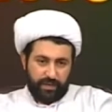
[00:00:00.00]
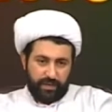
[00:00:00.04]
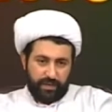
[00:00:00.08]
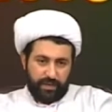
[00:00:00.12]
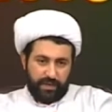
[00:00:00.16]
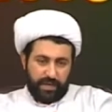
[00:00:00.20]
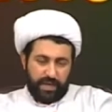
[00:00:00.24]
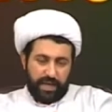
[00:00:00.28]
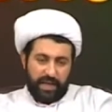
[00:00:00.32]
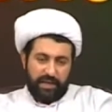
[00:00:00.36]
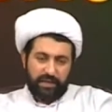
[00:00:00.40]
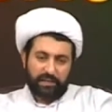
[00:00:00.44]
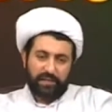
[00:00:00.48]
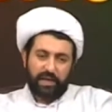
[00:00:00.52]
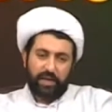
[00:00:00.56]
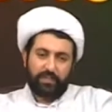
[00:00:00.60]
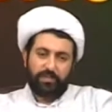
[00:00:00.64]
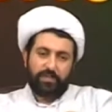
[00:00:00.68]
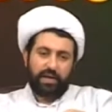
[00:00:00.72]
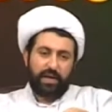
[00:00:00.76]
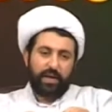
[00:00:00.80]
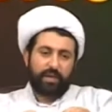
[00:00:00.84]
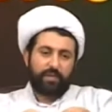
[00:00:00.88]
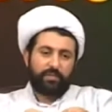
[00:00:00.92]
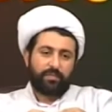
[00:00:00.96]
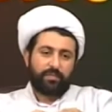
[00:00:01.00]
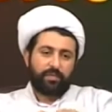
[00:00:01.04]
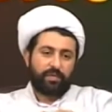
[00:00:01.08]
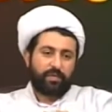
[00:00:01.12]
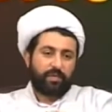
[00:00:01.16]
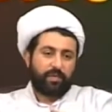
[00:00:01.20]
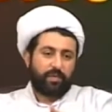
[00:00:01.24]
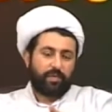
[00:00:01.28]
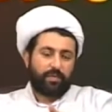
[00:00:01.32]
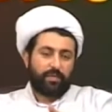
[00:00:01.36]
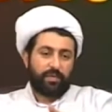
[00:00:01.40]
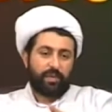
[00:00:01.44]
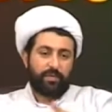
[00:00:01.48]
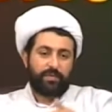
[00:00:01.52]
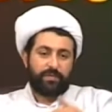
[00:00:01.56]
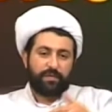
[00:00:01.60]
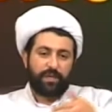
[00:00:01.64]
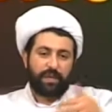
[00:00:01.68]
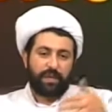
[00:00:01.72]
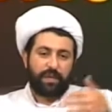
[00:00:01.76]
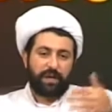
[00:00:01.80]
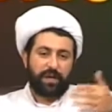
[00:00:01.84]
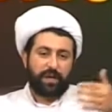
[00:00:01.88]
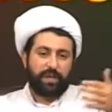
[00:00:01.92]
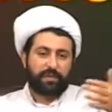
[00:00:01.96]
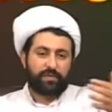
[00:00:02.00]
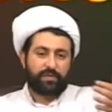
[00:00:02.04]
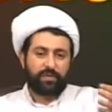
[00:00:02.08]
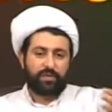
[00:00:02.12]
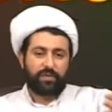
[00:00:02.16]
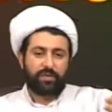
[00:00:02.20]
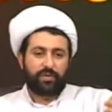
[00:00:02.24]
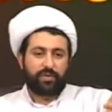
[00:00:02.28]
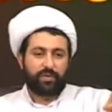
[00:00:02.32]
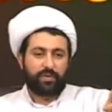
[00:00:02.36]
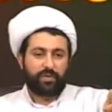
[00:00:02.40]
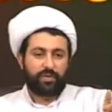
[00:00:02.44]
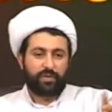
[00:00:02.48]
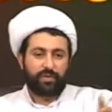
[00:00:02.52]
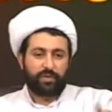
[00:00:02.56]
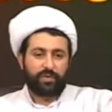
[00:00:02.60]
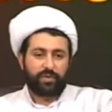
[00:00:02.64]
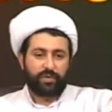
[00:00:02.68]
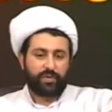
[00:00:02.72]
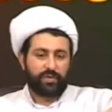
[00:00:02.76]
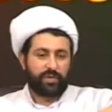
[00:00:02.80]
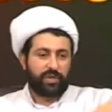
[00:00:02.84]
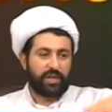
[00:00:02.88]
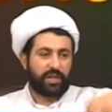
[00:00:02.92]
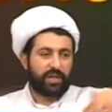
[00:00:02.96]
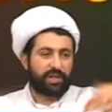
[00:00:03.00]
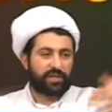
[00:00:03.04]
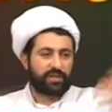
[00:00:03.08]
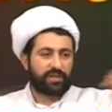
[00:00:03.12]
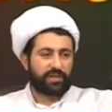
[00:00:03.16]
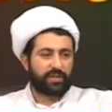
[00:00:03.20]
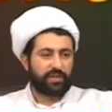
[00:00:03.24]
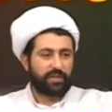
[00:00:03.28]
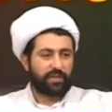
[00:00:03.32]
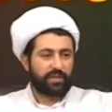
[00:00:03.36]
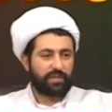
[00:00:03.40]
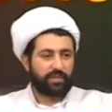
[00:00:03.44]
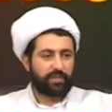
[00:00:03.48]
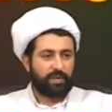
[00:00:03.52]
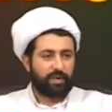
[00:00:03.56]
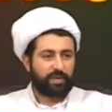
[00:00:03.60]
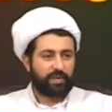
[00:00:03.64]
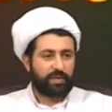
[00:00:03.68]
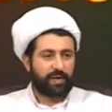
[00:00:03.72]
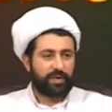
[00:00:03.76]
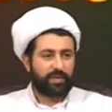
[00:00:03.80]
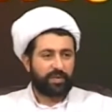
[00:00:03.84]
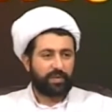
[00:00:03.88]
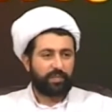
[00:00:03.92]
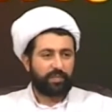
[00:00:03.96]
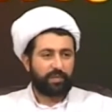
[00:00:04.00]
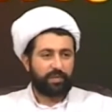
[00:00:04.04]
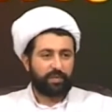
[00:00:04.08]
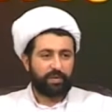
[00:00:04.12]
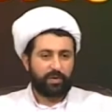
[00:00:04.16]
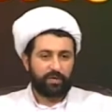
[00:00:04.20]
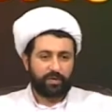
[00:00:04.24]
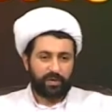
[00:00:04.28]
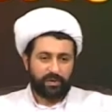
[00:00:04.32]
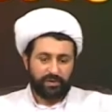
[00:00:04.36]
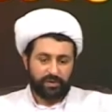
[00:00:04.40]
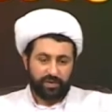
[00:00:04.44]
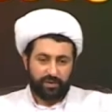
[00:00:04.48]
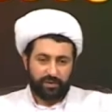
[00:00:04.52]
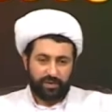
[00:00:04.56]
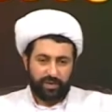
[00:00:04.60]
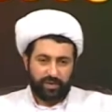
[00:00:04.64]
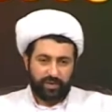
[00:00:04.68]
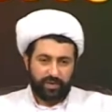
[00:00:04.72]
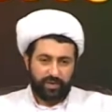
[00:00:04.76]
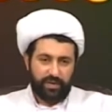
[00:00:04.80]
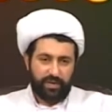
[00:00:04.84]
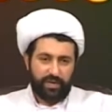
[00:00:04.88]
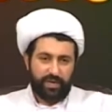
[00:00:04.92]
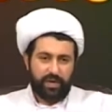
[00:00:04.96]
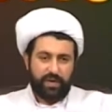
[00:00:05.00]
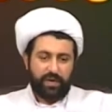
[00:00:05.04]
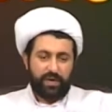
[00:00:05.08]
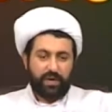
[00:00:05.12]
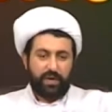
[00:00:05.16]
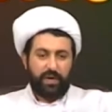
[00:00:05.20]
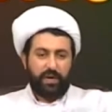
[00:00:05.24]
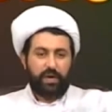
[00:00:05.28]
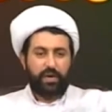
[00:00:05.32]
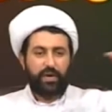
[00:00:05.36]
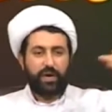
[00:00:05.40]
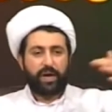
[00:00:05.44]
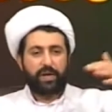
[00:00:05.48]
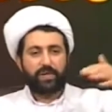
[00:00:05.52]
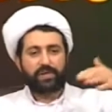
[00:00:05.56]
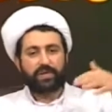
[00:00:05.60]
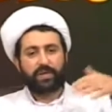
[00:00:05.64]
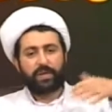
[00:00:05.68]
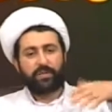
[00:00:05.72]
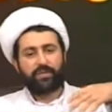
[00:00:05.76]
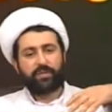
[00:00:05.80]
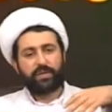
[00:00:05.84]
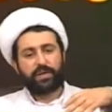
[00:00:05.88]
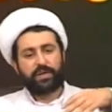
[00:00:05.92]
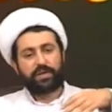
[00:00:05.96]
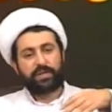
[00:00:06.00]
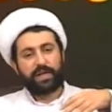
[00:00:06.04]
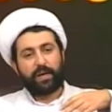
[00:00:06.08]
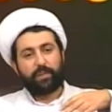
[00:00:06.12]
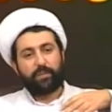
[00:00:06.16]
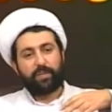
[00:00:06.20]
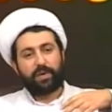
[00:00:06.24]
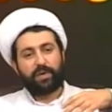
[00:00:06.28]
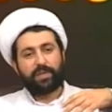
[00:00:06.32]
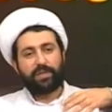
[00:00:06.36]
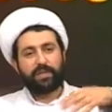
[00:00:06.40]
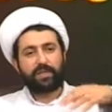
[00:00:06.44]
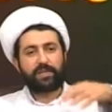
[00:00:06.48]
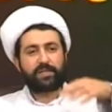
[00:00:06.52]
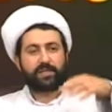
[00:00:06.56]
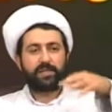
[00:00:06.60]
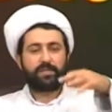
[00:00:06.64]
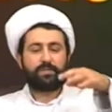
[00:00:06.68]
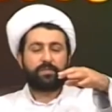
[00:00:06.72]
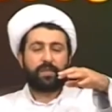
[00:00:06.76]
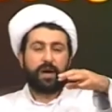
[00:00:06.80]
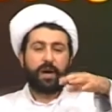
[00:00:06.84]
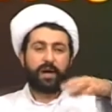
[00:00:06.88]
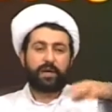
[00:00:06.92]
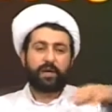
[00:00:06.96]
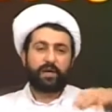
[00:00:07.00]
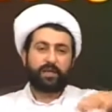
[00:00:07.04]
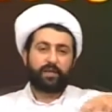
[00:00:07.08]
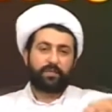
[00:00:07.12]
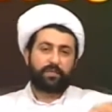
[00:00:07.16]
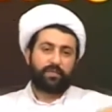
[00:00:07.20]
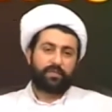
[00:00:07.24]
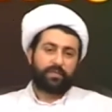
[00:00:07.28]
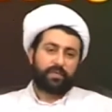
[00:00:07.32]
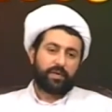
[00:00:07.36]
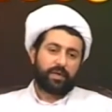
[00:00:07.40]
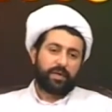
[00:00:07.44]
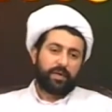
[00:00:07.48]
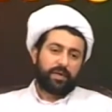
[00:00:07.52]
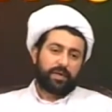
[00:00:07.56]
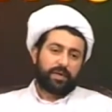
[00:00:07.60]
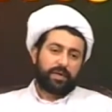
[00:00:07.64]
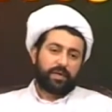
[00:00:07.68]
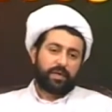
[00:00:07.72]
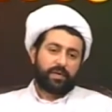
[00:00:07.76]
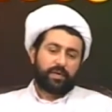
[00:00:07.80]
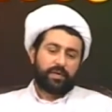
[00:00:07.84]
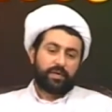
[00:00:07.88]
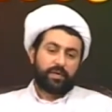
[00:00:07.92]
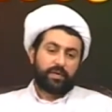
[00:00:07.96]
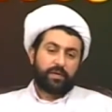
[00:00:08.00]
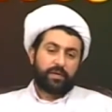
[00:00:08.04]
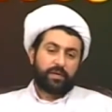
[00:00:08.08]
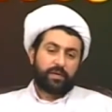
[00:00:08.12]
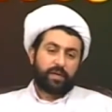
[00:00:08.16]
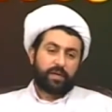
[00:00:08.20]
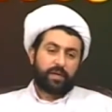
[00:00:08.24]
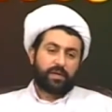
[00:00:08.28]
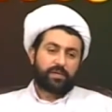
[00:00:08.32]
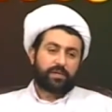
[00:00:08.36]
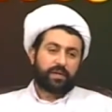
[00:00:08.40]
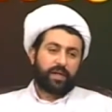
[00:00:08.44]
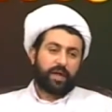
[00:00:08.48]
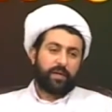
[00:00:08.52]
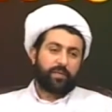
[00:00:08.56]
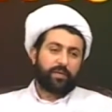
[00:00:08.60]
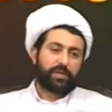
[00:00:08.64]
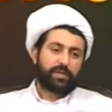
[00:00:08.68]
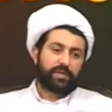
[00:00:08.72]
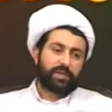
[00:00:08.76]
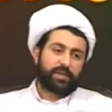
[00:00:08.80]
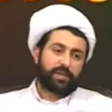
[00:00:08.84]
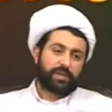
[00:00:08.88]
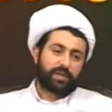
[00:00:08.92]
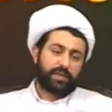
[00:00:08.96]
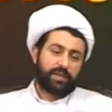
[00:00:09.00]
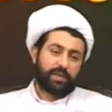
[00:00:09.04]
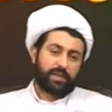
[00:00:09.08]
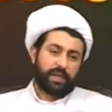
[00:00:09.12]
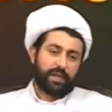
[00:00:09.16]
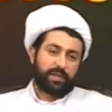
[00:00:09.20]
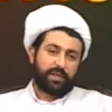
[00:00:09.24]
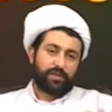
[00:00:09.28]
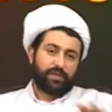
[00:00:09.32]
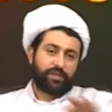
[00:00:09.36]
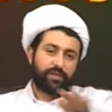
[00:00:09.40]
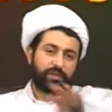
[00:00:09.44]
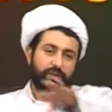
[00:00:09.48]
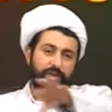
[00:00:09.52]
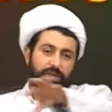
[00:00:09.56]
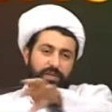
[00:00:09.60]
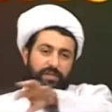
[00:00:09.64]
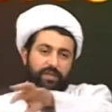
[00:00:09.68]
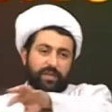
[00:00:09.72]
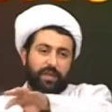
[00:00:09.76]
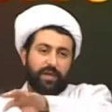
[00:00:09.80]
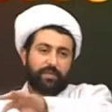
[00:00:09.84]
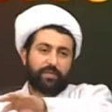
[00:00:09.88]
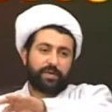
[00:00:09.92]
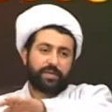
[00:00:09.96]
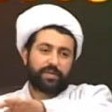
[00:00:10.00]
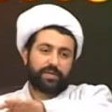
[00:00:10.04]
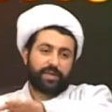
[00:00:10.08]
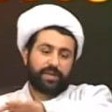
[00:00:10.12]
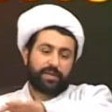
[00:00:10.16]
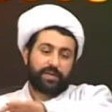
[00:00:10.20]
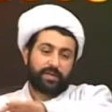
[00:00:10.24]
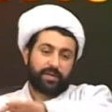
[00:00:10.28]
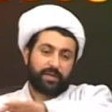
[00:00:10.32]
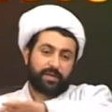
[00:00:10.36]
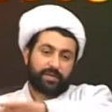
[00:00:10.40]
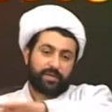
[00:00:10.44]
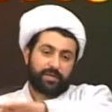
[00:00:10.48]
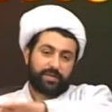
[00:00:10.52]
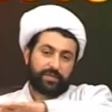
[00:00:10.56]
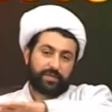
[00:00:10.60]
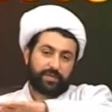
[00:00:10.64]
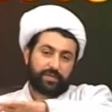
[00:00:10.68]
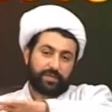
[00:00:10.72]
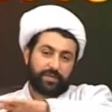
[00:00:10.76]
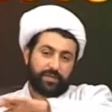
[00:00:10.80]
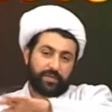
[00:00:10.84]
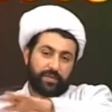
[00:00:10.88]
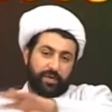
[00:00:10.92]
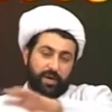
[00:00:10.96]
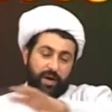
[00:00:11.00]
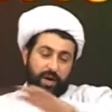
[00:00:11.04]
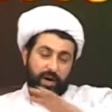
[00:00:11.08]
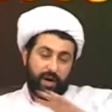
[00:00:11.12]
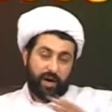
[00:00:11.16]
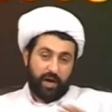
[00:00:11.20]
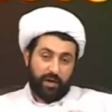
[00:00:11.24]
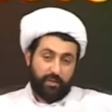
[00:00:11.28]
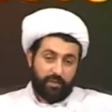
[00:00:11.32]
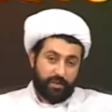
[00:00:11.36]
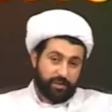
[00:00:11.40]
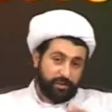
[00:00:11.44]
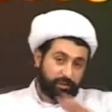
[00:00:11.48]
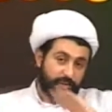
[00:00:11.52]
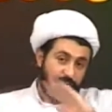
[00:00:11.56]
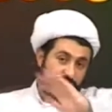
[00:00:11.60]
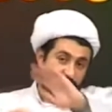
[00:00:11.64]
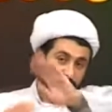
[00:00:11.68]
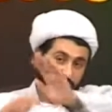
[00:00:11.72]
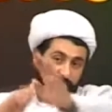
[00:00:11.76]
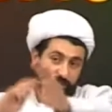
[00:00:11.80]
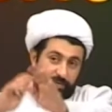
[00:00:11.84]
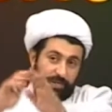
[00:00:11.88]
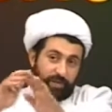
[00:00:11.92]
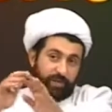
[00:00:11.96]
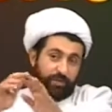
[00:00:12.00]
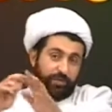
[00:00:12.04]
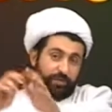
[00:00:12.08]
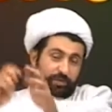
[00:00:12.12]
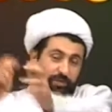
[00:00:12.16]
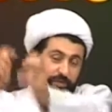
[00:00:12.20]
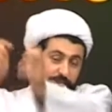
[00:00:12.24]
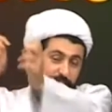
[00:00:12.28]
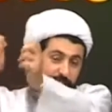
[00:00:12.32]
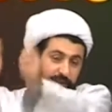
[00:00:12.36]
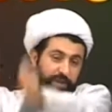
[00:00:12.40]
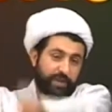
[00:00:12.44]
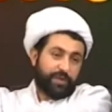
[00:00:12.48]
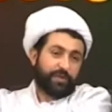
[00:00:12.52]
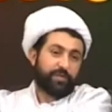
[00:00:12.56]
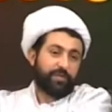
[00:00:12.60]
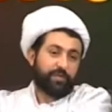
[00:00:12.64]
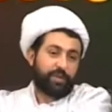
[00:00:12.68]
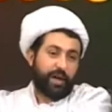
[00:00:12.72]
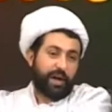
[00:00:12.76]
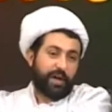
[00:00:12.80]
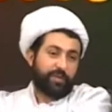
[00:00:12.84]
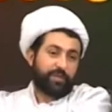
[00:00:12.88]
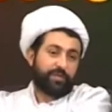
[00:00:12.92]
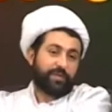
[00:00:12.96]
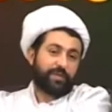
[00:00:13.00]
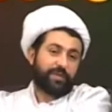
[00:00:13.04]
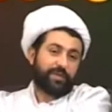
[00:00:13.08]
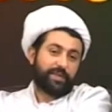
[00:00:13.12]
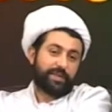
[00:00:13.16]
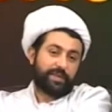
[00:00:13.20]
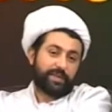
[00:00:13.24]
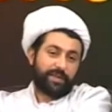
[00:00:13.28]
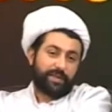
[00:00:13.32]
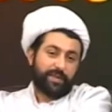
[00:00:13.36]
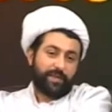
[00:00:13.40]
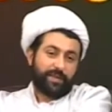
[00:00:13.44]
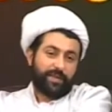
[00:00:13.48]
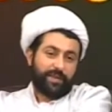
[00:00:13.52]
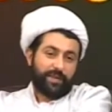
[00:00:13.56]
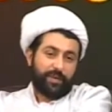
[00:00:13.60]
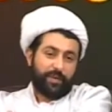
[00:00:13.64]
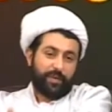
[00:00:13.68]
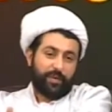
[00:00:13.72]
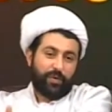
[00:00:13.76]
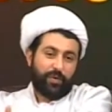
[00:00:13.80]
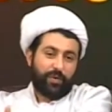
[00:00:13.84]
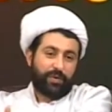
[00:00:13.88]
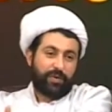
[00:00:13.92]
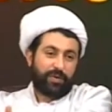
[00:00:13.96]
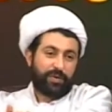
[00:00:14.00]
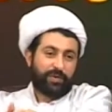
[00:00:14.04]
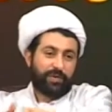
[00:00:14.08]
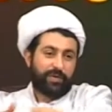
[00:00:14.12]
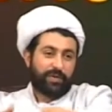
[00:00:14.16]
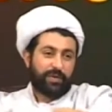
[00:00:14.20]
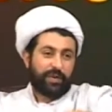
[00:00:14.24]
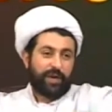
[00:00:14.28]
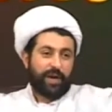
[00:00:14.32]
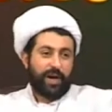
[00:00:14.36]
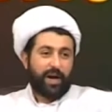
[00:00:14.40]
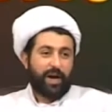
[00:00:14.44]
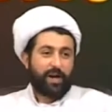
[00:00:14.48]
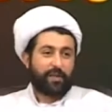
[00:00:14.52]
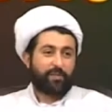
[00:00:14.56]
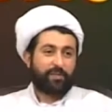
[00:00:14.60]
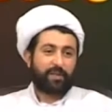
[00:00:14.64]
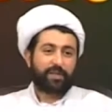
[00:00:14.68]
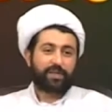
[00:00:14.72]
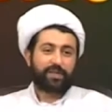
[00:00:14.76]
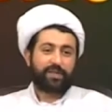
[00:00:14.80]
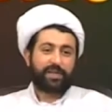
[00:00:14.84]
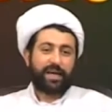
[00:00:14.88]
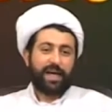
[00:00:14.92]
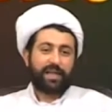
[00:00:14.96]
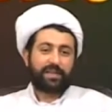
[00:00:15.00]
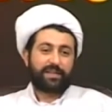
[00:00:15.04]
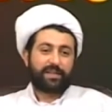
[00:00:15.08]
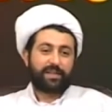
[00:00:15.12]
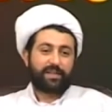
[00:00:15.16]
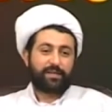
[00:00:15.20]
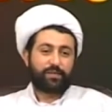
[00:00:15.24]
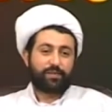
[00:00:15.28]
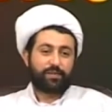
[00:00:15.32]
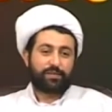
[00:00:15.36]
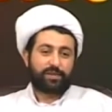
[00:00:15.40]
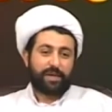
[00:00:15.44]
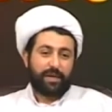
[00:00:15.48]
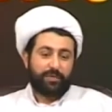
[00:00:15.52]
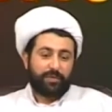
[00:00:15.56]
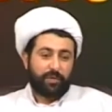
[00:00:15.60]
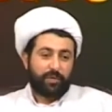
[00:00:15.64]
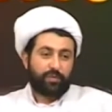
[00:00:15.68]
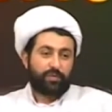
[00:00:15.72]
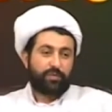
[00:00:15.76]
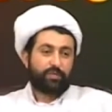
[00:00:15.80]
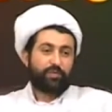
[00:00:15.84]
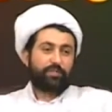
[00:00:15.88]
And sometimes, you know, we feel also jealous, you know, about other people whatsoever. Or I say, for example, this is my Islamic center, that is your Islamic center. I must do something, you know, to bring you down or I must at least do something to